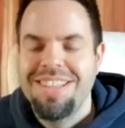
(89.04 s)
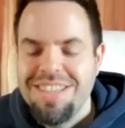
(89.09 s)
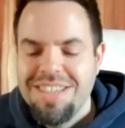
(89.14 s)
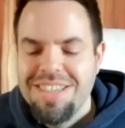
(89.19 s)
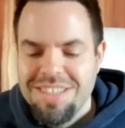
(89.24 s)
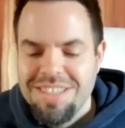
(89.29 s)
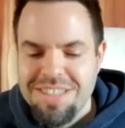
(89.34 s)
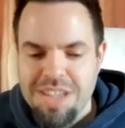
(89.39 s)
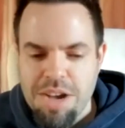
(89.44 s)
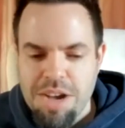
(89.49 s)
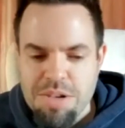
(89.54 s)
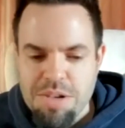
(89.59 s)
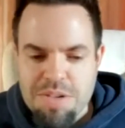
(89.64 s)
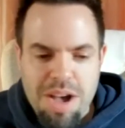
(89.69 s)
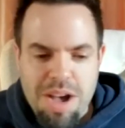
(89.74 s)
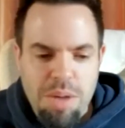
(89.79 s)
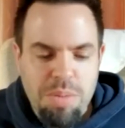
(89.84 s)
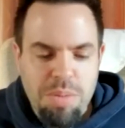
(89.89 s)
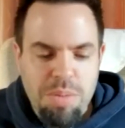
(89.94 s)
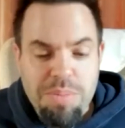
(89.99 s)

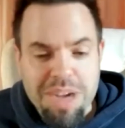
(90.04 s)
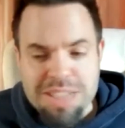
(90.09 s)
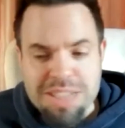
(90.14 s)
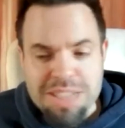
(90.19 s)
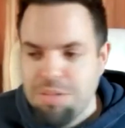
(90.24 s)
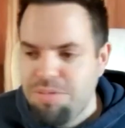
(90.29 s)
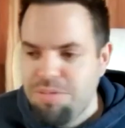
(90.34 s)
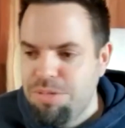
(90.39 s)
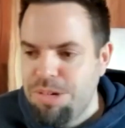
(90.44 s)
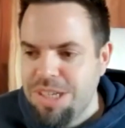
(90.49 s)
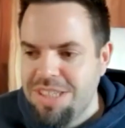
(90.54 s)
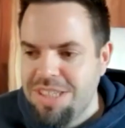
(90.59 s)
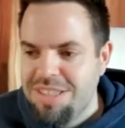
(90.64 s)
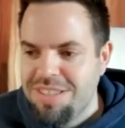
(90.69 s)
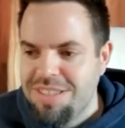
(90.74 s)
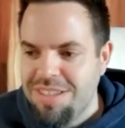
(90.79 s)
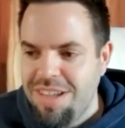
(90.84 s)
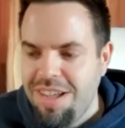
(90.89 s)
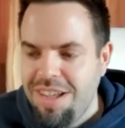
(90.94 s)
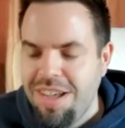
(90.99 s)
So one way to avoid
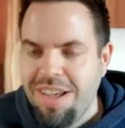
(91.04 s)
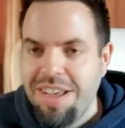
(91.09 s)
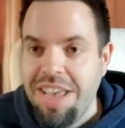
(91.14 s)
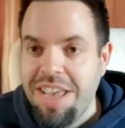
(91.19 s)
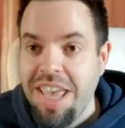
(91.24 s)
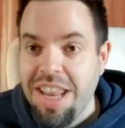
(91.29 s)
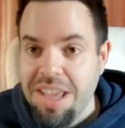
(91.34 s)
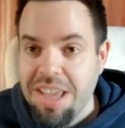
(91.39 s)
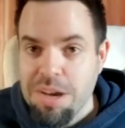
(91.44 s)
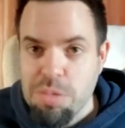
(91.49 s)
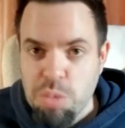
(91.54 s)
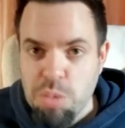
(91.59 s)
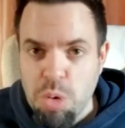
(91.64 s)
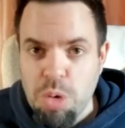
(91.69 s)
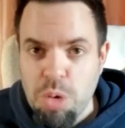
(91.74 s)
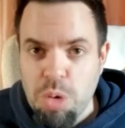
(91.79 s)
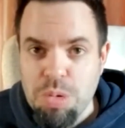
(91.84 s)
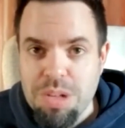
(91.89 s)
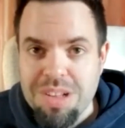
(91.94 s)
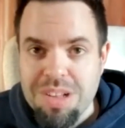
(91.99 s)
hitting a
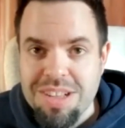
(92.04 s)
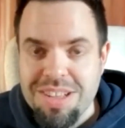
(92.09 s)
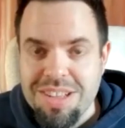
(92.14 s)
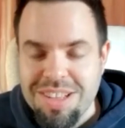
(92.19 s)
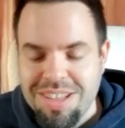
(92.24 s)
wall